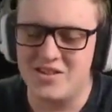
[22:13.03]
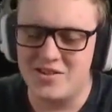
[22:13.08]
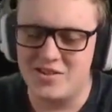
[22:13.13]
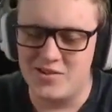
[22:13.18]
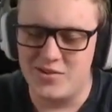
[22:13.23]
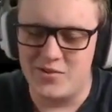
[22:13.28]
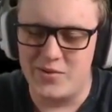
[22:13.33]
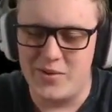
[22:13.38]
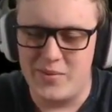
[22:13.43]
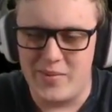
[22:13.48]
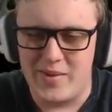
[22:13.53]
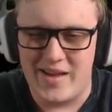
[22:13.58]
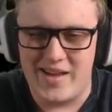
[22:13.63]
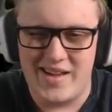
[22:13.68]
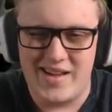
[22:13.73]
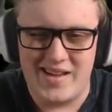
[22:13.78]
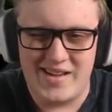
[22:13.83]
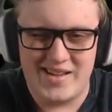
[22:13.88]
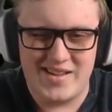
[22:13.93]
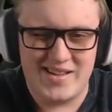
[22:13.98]
or do we
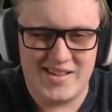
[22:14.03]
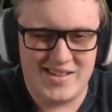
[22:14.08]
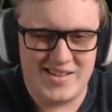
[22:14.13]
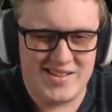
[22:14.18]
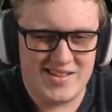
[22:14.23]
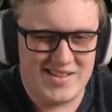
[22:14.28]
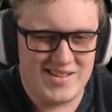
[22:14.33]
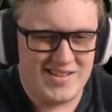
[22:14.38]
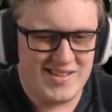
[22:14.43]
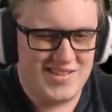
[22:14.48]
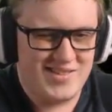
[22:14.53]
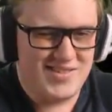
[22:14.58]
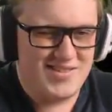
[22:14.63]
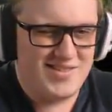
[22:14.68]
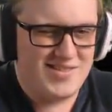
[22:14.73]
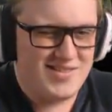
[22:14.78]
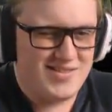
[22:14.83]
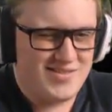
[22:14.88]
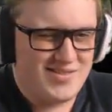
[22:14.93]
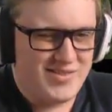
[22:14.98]
make
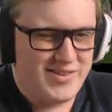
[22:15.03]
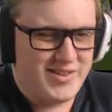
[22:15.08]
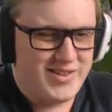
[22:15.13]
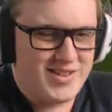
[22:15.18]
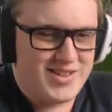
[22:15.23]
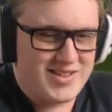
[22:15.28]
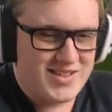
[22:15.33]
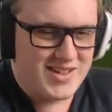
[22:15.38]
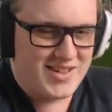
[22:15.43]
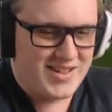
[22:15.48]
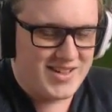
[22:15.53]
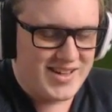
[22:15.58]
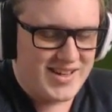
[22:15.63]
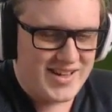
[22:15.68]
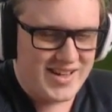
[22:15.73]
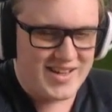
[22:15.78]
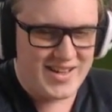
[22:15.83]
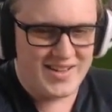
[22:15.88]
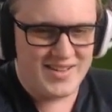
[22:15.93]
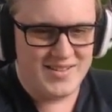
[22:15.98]
Runon's
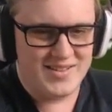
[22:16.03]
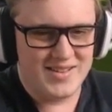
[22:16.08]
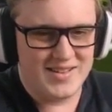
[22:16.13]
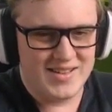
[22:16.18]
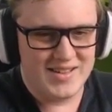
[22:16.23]
Hurricane?